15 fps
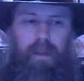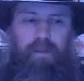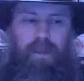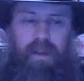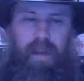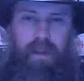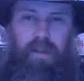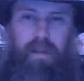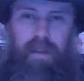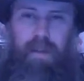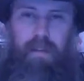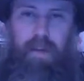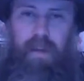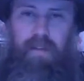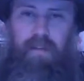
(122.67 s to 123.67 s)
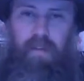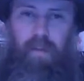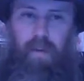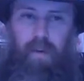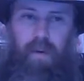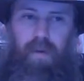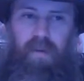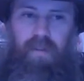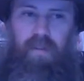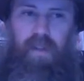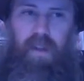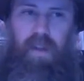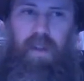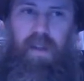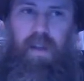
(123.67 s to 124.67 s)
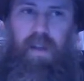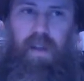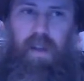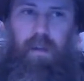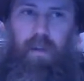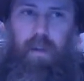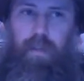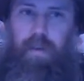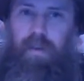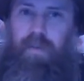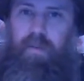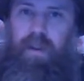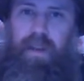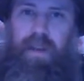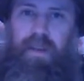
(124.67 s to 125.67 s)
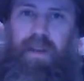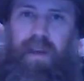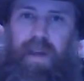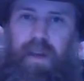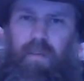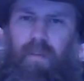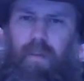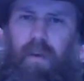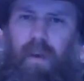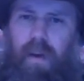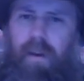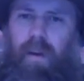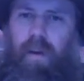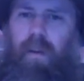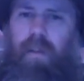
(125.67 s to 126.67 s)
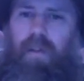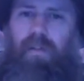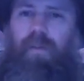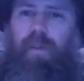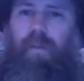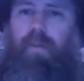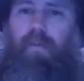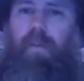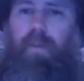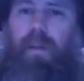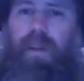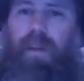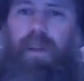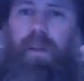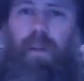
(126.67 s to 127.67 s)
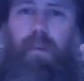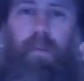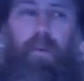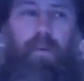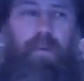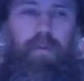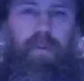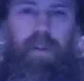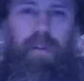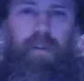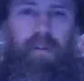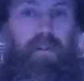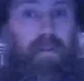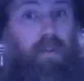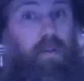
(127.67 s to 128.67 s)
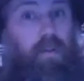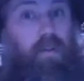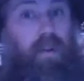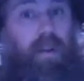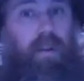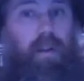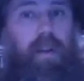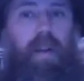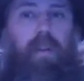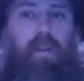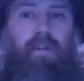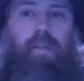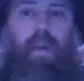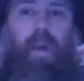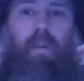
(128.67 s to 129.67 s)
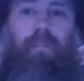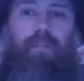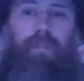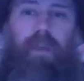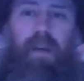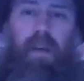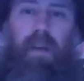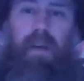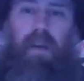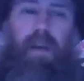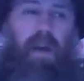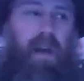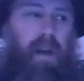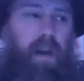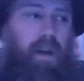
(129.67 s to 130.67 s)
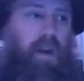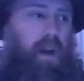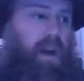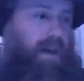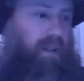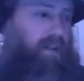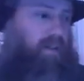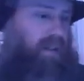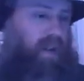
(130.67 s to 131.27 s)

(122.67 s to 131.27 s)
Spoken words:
Check out the eBay stores. We appreciate that. And we're on all the social media bullshit, so you check that out as well. Alright, so